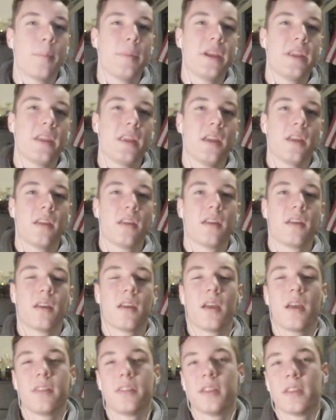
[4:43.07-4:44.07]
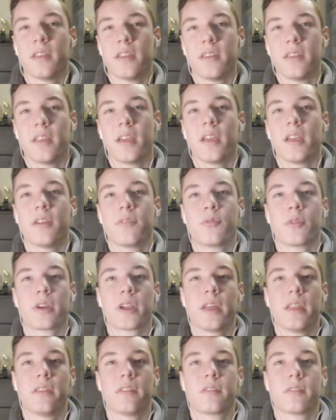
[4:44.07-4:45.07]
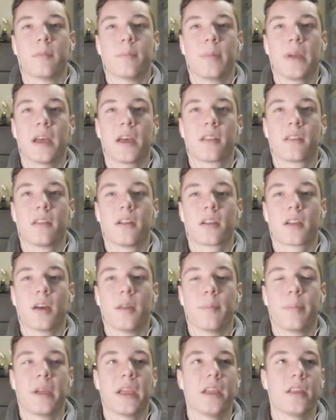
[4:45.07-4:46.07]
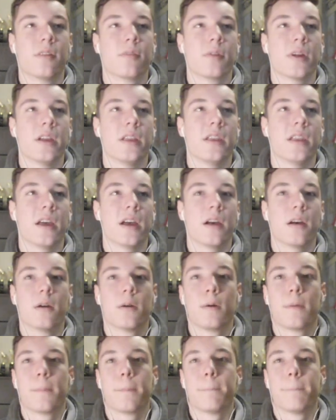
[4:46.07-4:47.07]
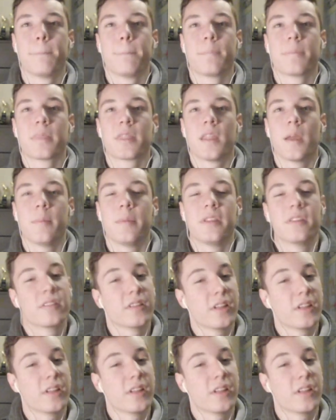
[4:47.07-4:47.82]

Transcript: mean, at the end of the day, if we're getting some bad luck on paint right now, that means